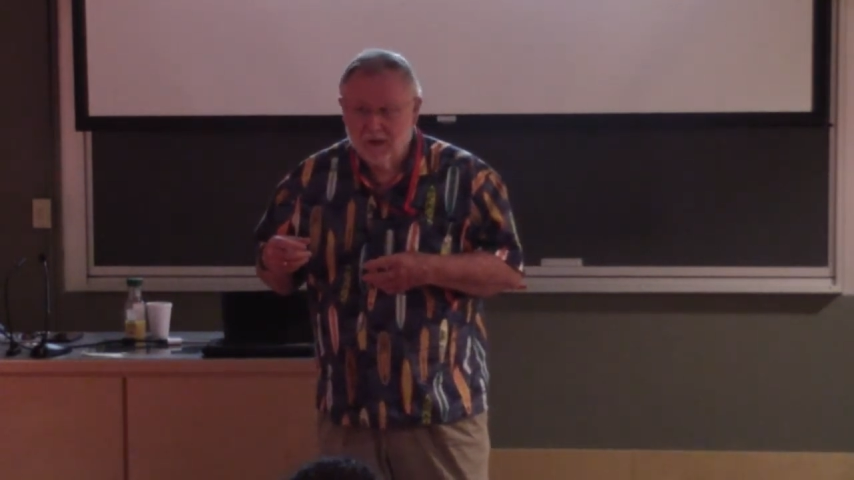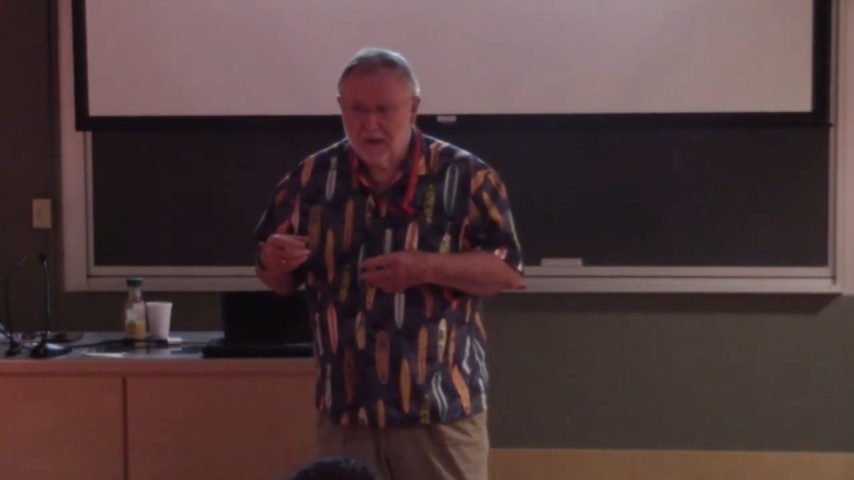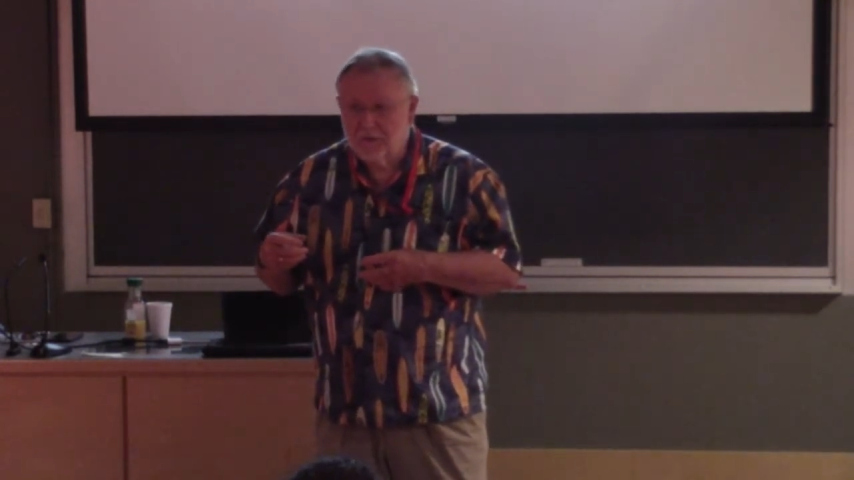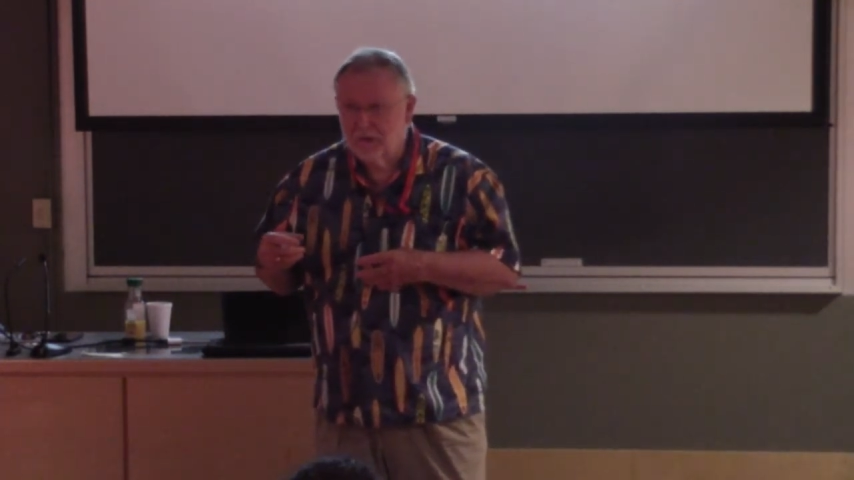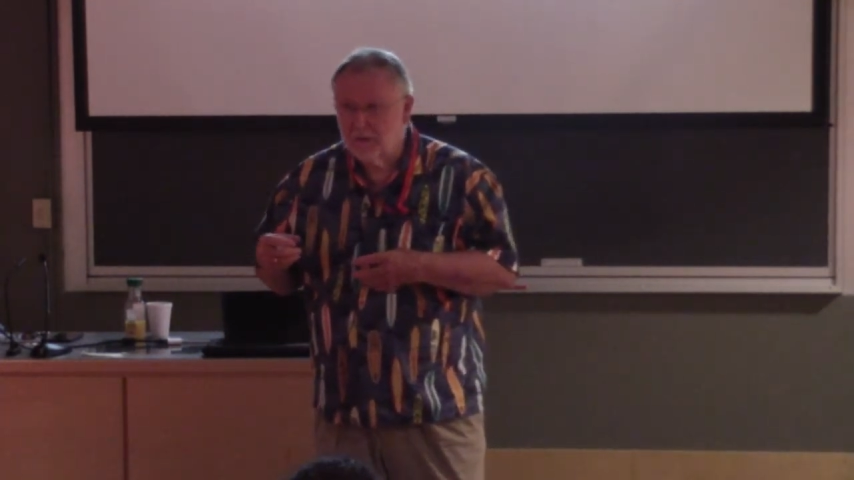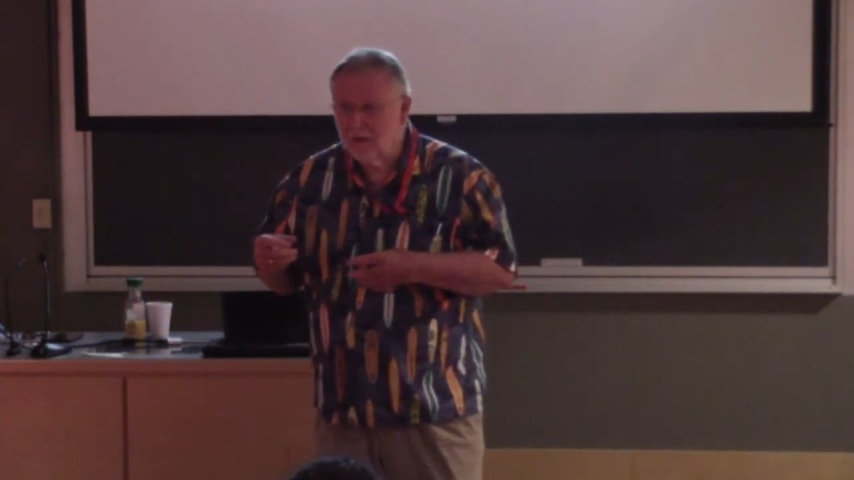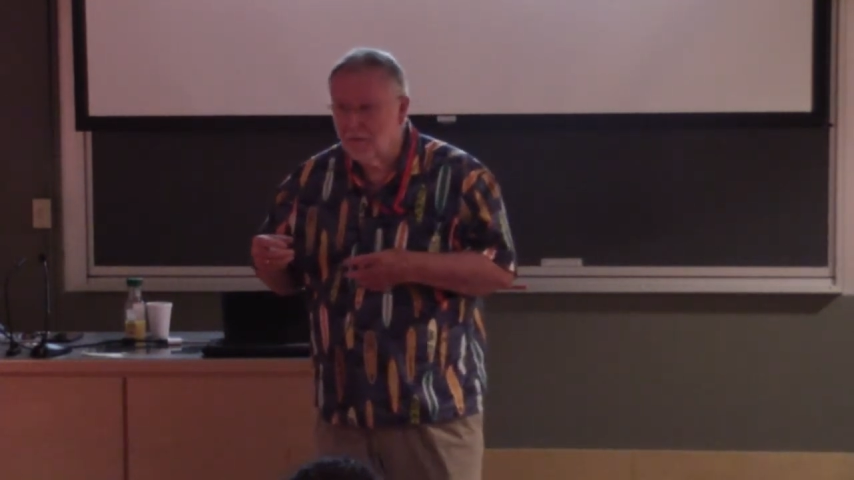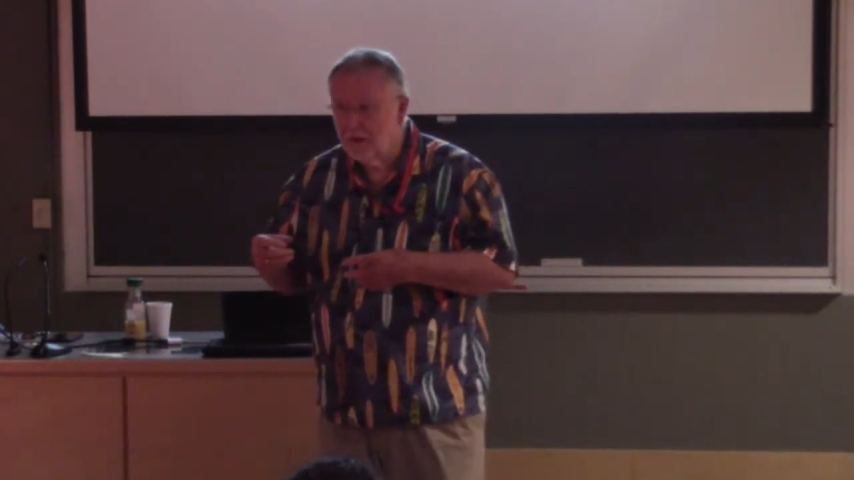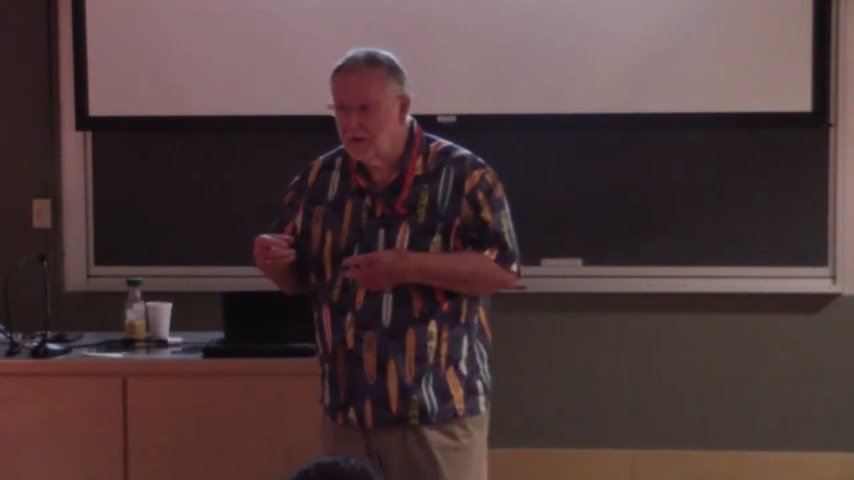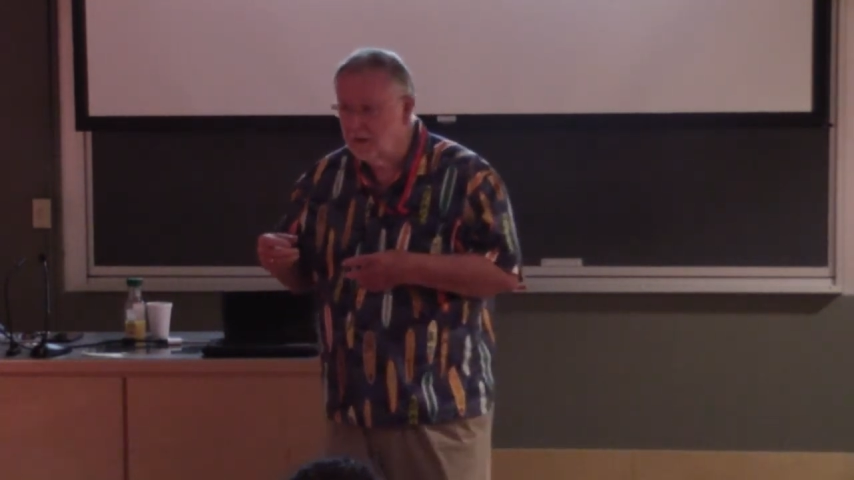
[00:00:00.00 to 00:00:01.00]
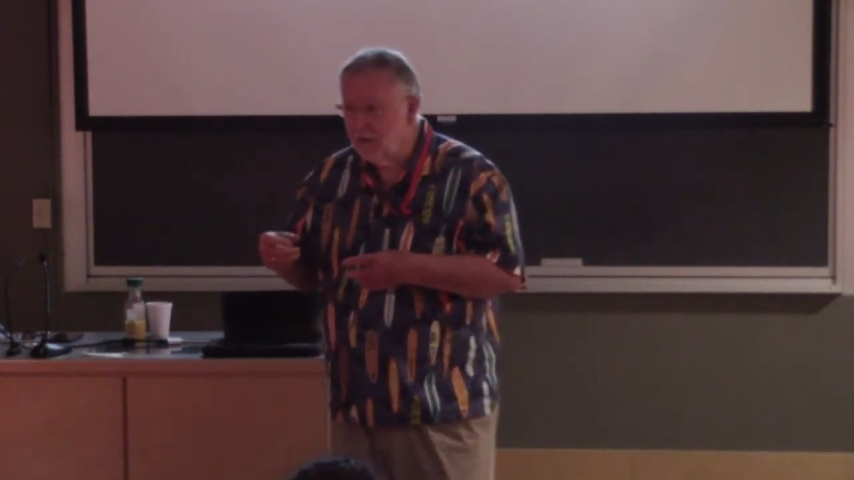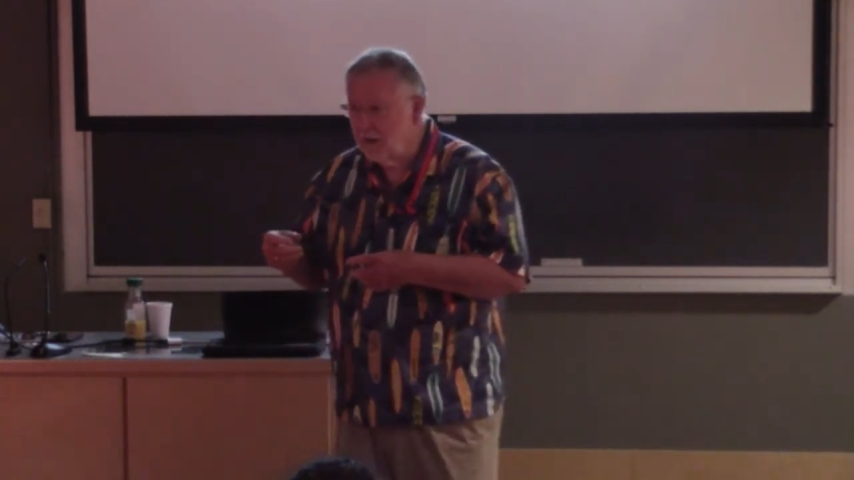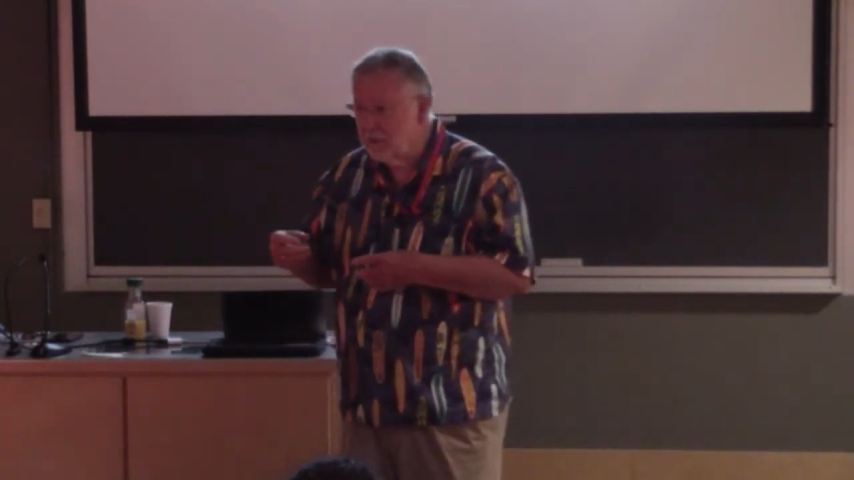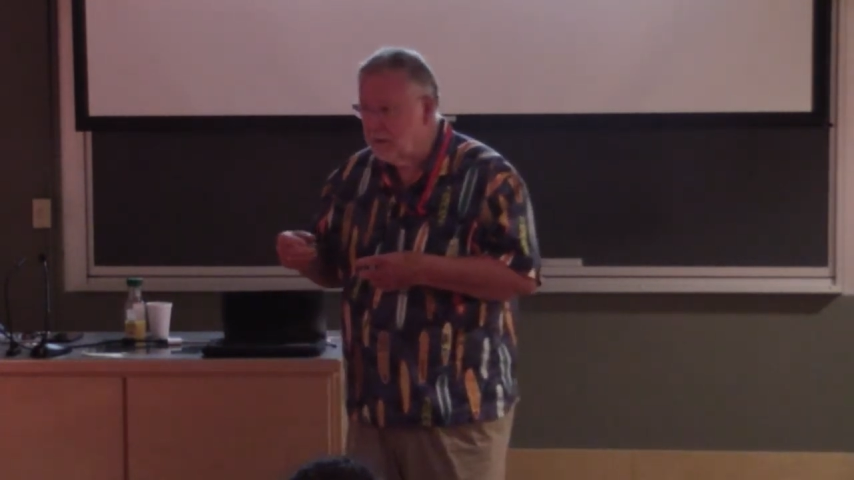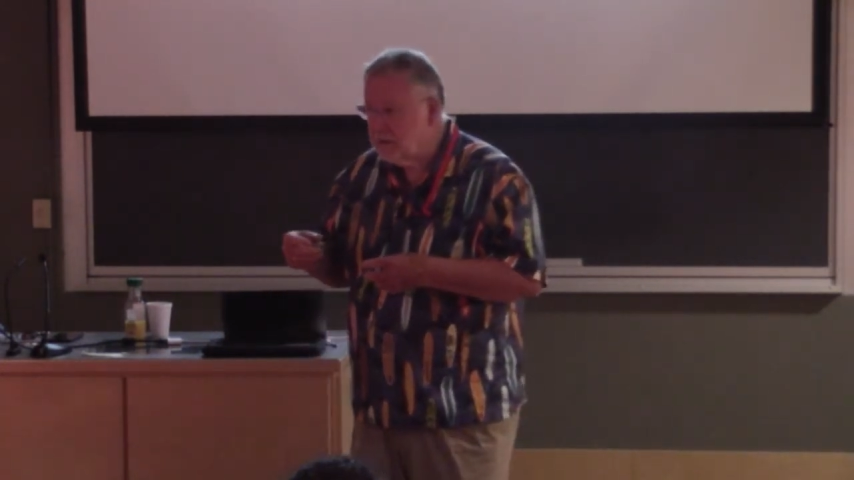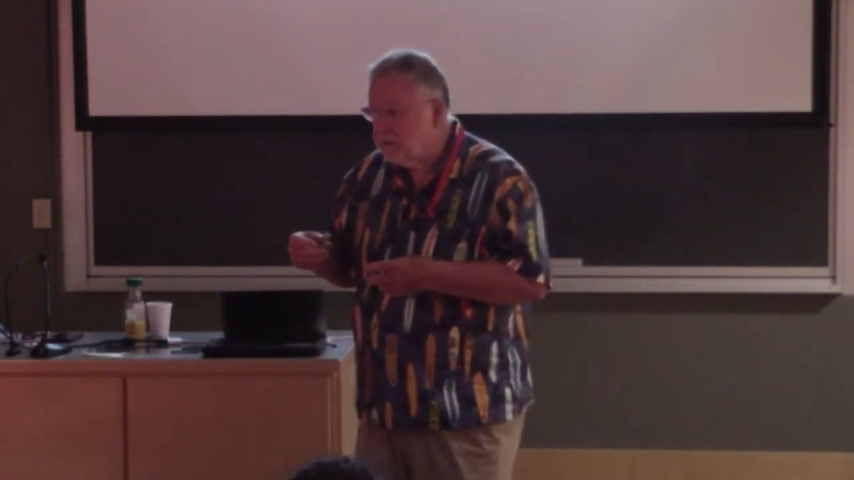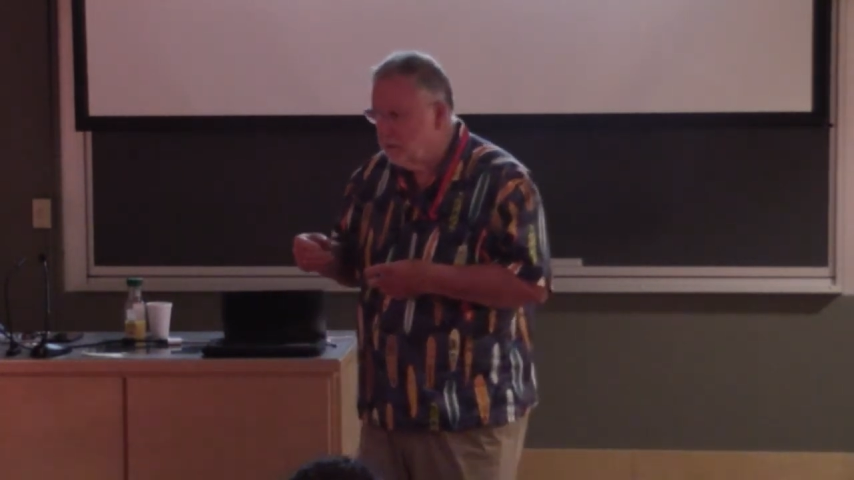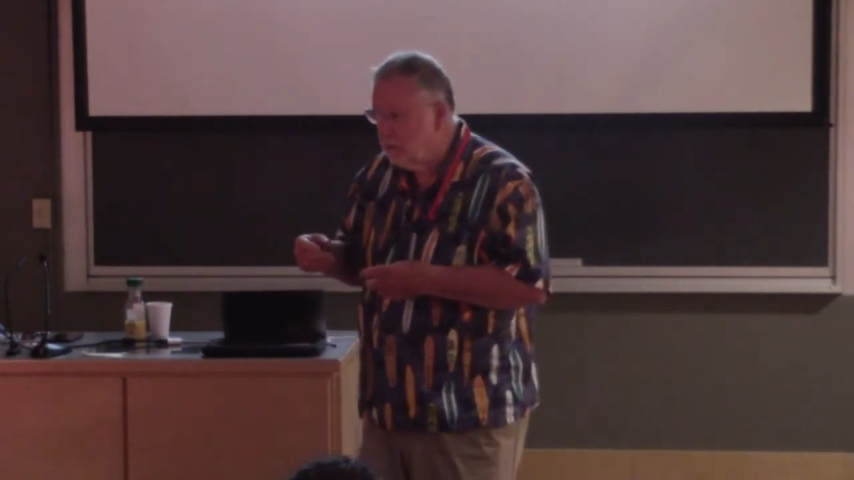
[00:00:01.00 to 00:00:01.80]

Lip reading: I'm going to call that an operational